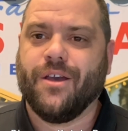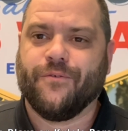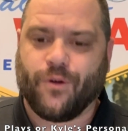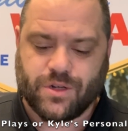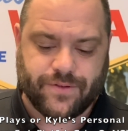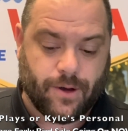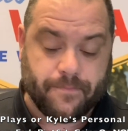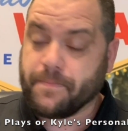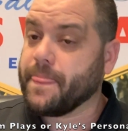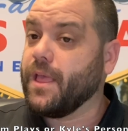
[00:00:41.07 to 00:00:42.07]
First of
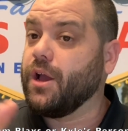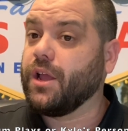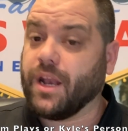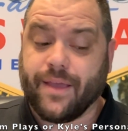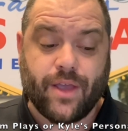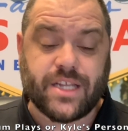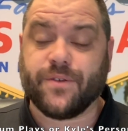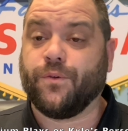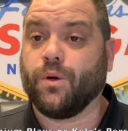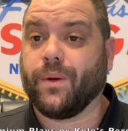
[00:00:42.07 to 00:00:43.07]
all, going to give you guys
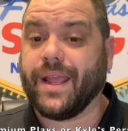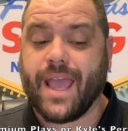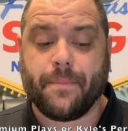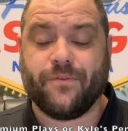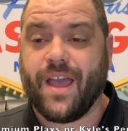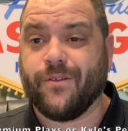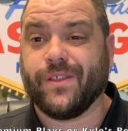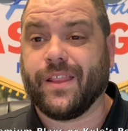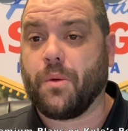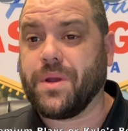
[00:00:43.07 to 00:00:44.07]
a full recap of
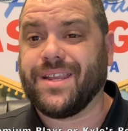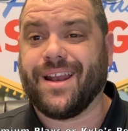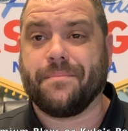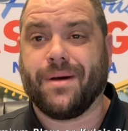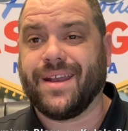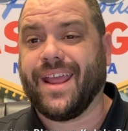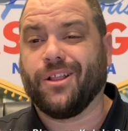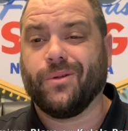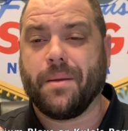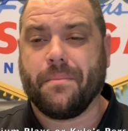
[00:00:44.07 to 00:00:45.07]
everything that we did on Monday,
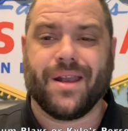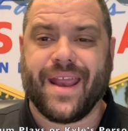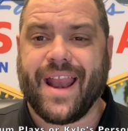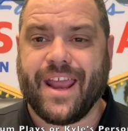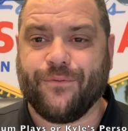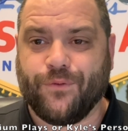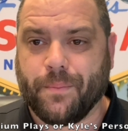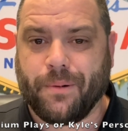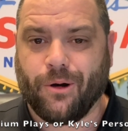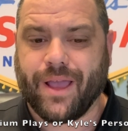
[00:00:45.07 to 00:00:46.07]
including Monday Night
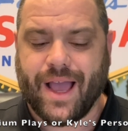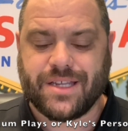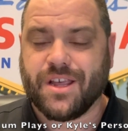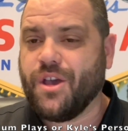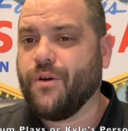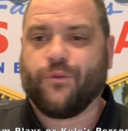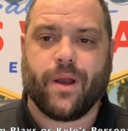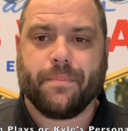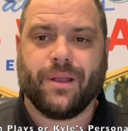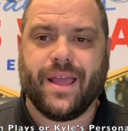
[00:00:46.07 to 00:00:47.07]
Football, guys,
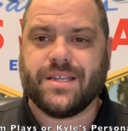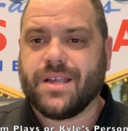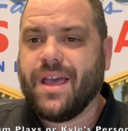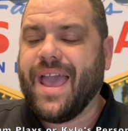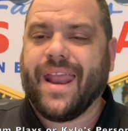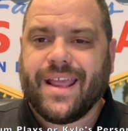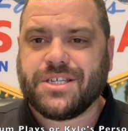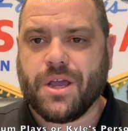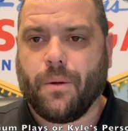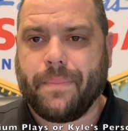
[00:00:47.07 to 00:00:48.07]
free plays,
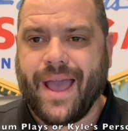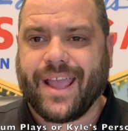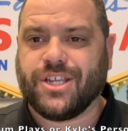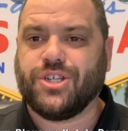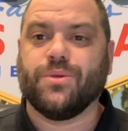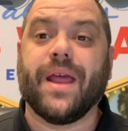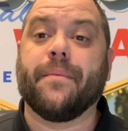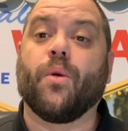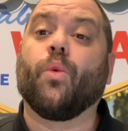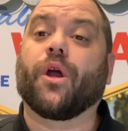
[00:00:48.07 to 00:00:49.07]
NHL package, you name it.